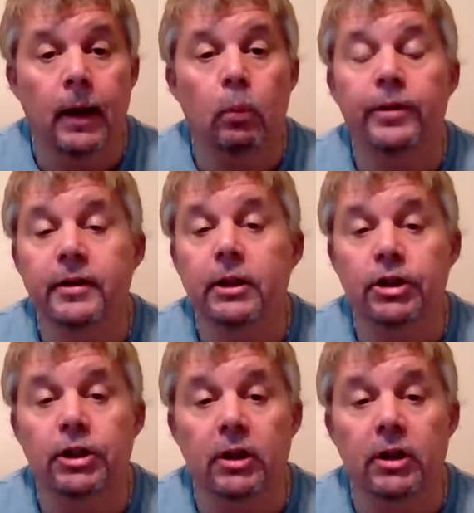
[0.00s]
with
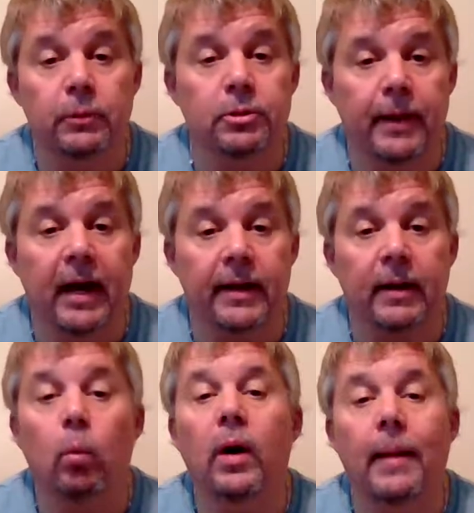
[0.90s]
additional language about it
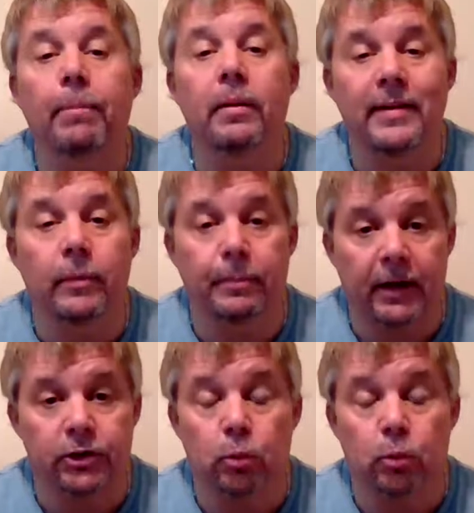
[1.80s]
and what I believe about